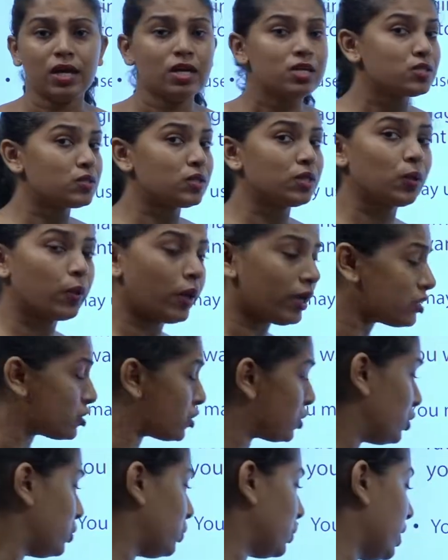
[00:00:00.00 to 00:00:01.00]
So the
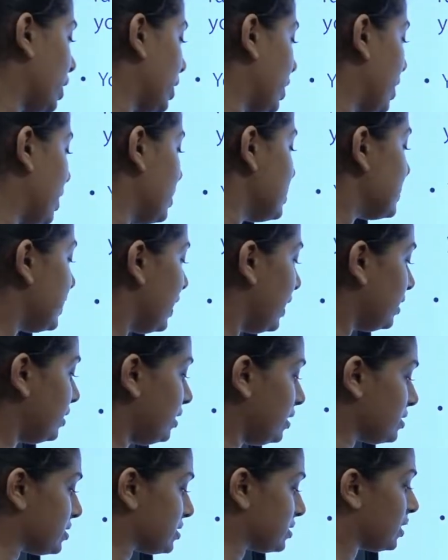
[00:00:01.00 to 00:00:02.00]
question you can ask like
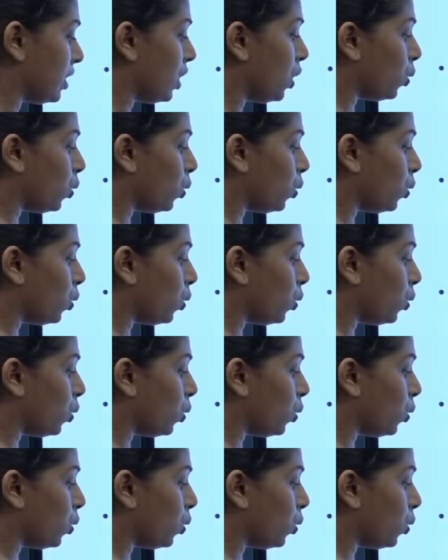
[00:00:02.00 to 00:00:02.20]
this.